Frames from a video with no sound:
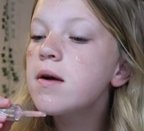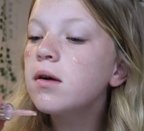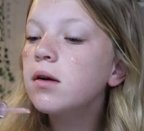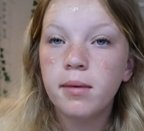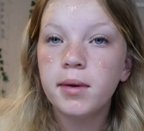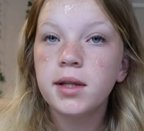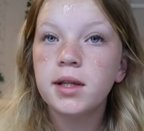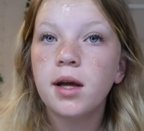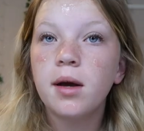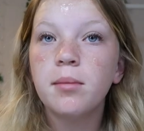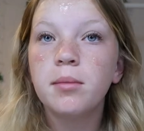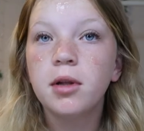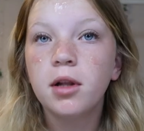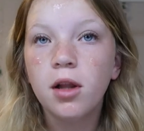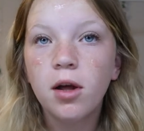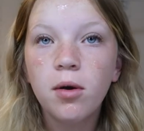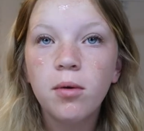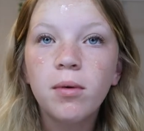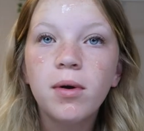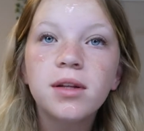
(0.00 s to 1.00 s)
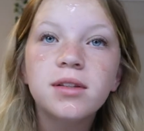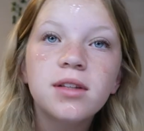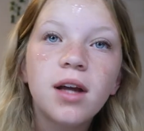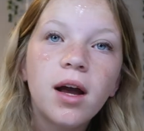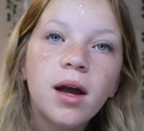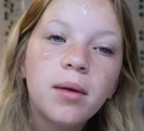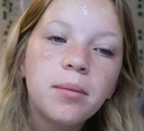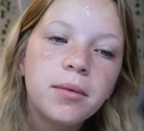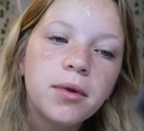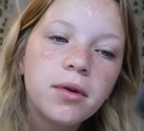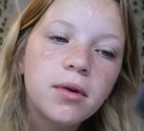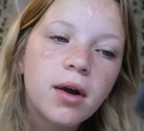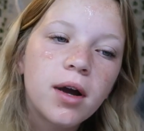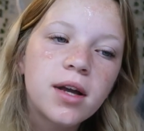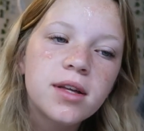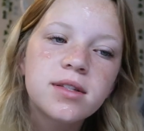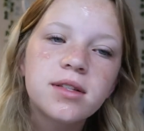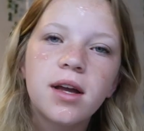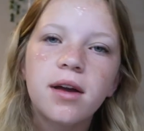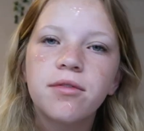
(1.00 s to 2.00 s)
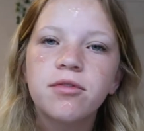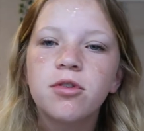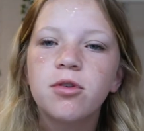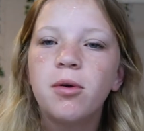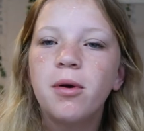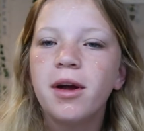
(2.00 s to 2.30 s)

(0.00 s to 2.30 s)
Comment down below what time you guys have to